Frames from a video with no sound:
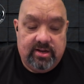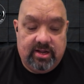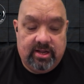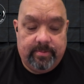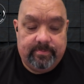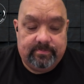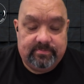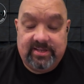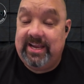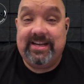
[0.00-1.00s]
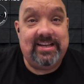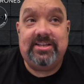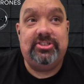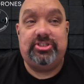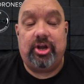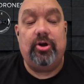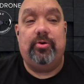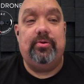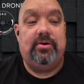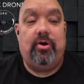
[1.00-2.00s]
it didn't
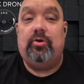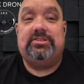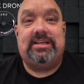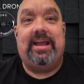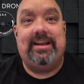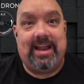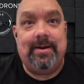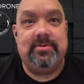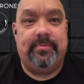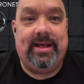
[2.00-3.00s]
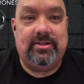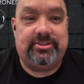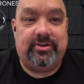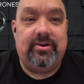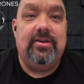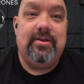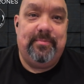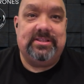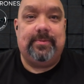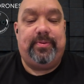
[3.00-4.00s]
show or say it came with a balancer,
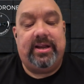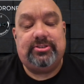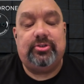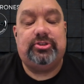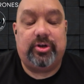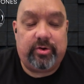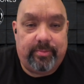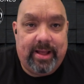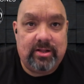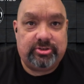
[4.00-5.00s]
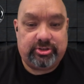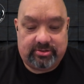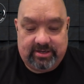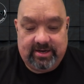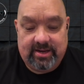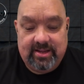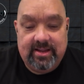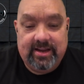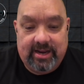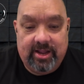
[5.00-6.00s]
but the picture showed a balancer
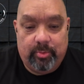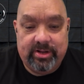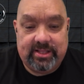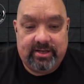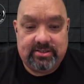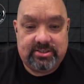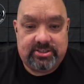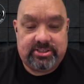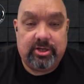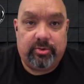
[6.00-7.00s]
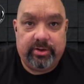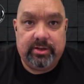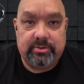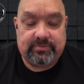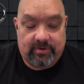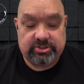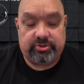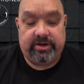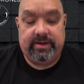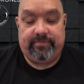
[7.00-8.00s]
with it. So it really was
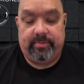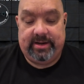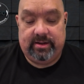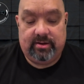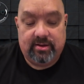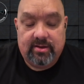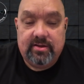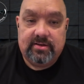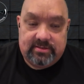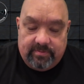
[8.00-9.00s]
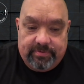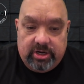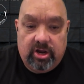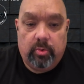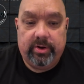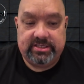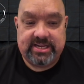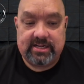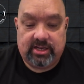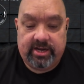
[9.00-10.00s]
frustrating for me to figure out what
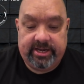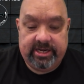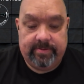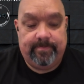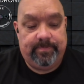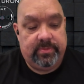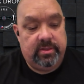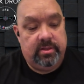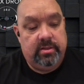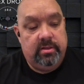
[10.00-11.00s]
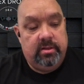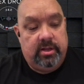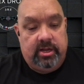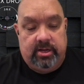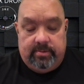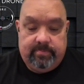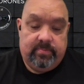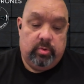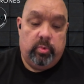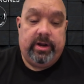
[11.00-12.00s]
exactly I needed.
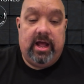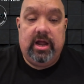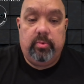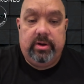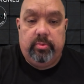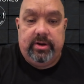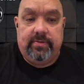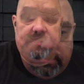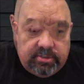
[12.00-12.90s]
What I went with,